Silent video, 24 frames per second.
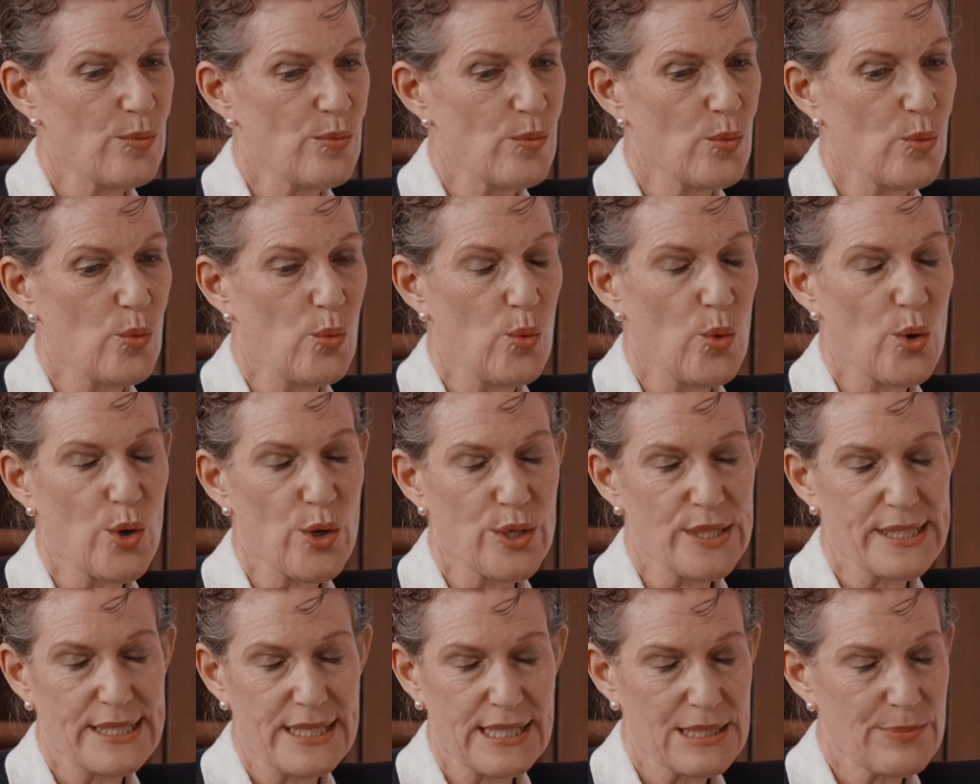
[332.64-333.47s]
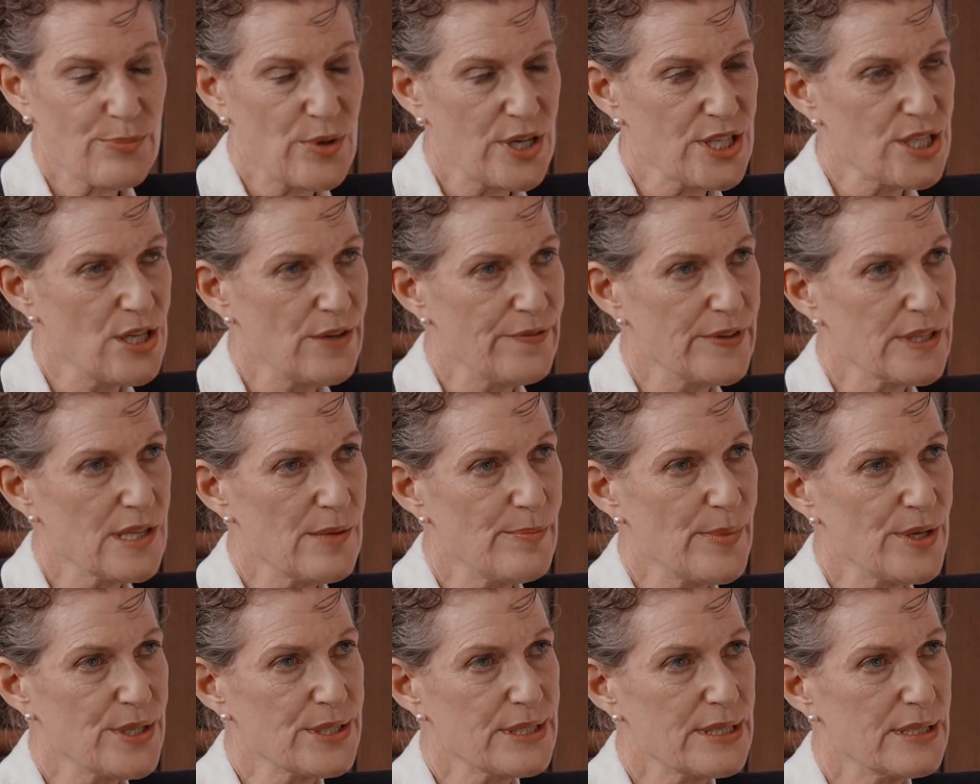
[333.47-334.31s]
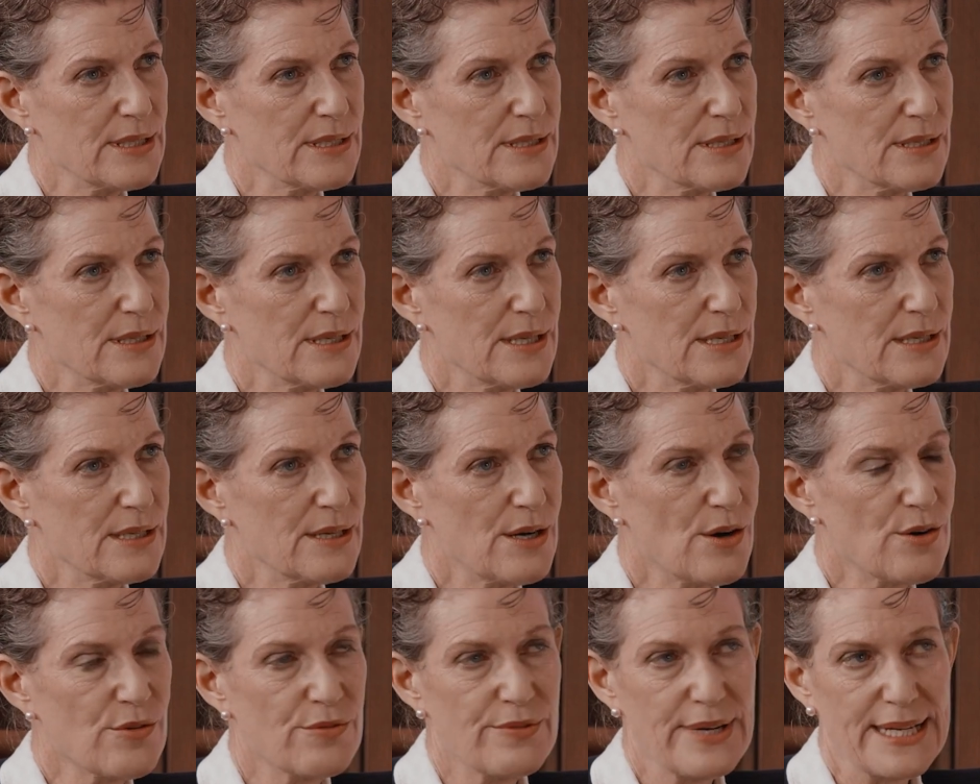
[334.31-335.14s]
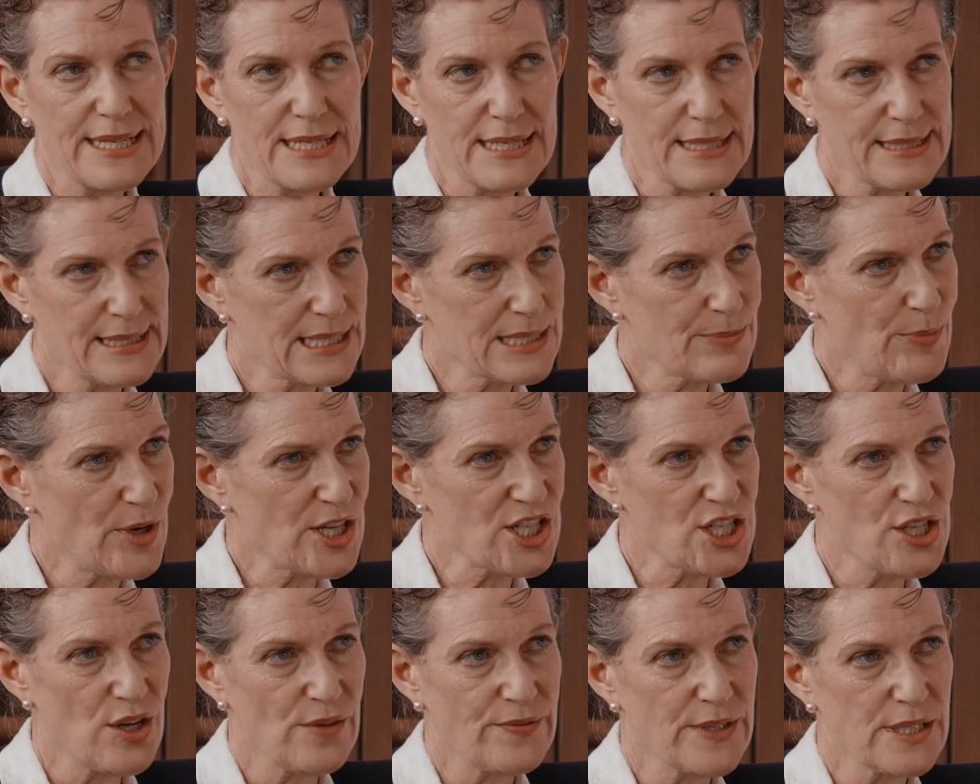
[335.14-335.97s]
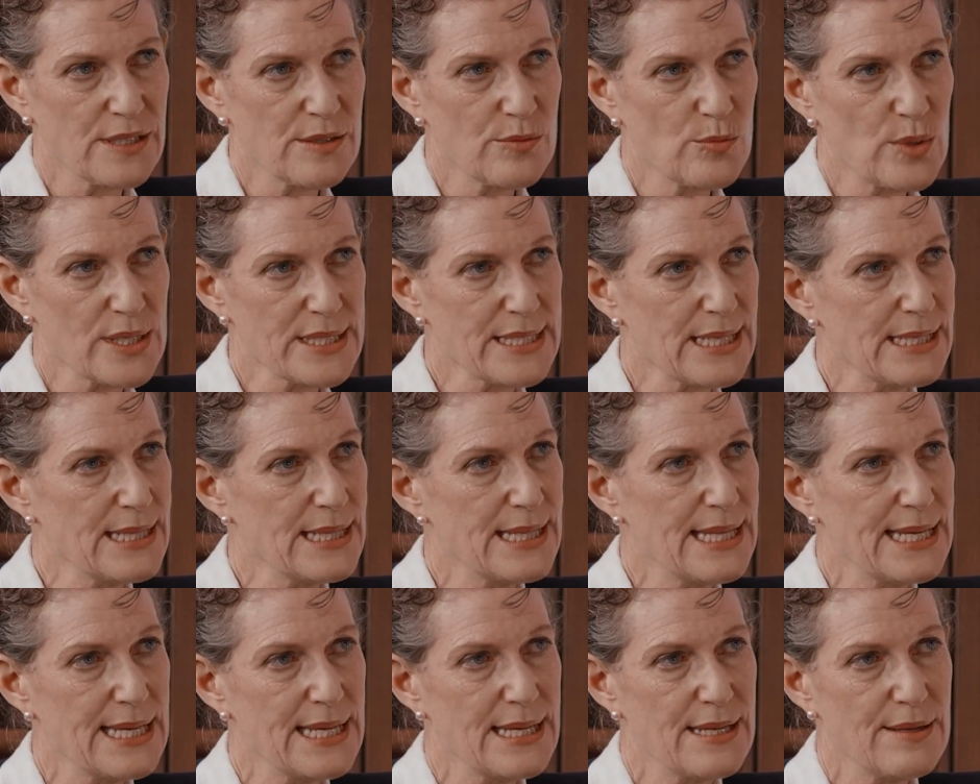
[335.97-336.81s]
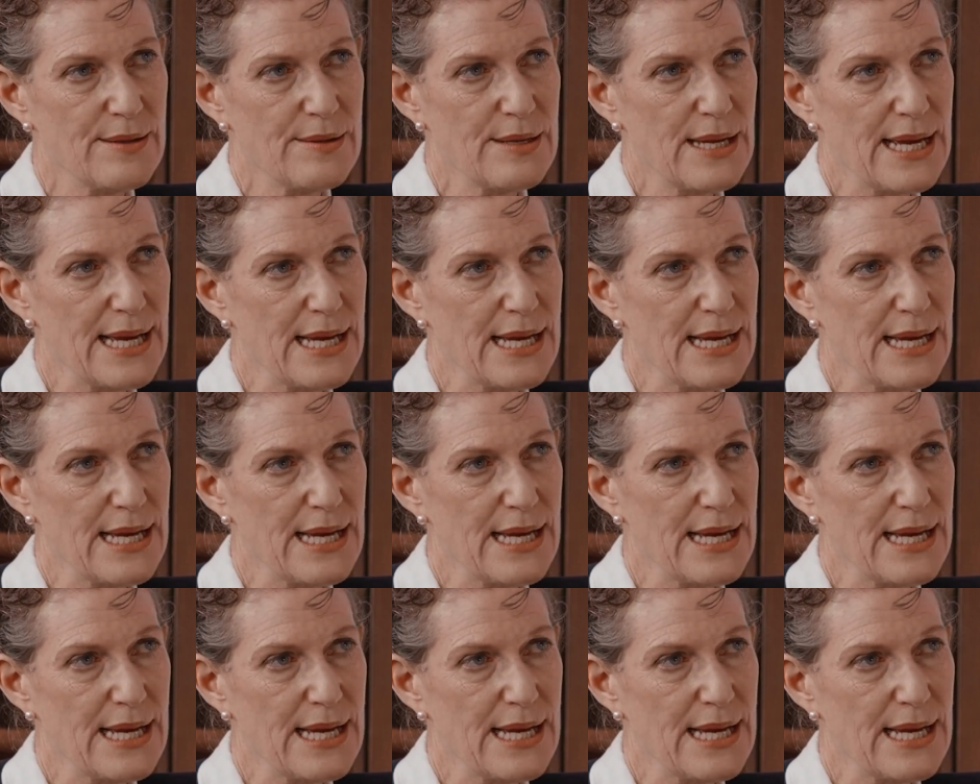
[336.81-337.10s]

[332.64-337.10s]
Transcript: worst expression of it, the most horrendous expression of it, was in the